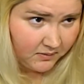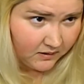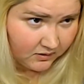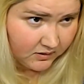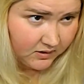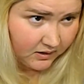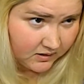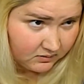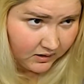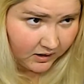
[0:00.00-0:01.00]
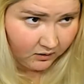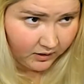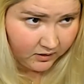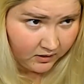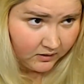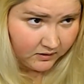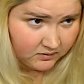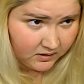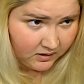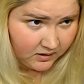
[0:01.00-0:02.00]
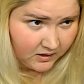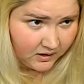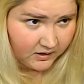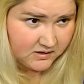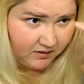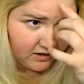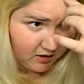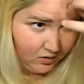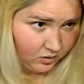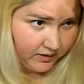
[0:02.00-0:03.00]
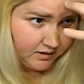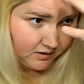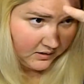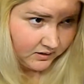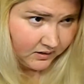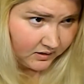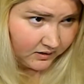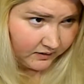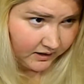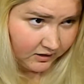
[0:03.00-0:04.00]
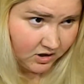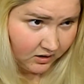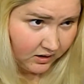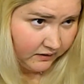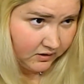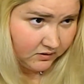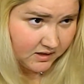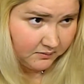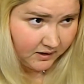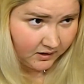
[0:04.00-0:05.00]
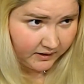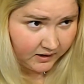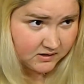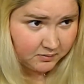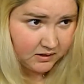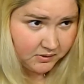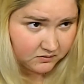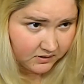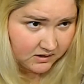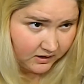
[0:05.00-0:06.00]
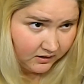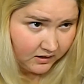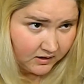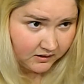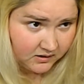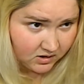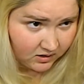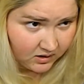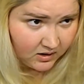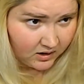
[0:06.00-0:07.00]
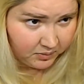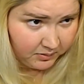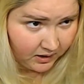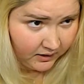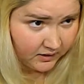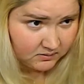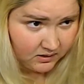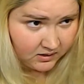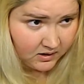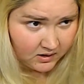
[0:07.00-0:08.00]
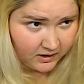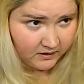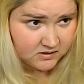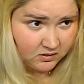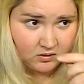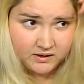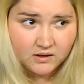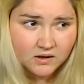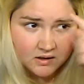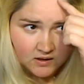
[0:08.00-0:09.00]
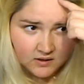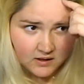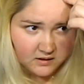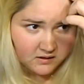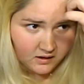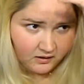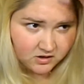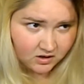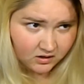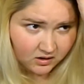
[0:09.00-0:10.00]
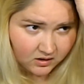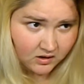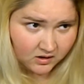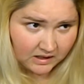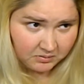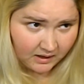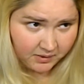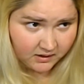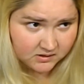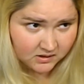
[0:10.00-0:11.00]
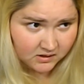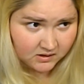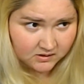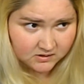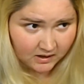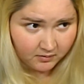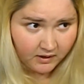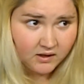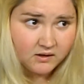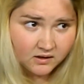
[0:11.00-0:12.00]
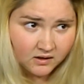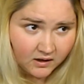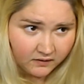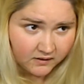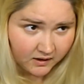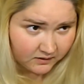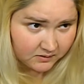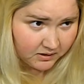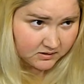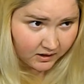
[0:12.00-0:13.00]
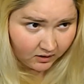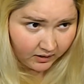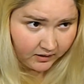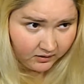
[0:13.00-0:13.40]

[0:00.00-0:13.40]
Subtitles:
And I'm going to take this one and go under this one. And instead of letting it go, hold it. I'm going to take another chunk and then do the same thing, but kind of separate the piece from the rest of the hair. Take this chunk and put it behind this one, and then still hold it. Do another chunk, keeping that piece separated, and then take this piece and go under.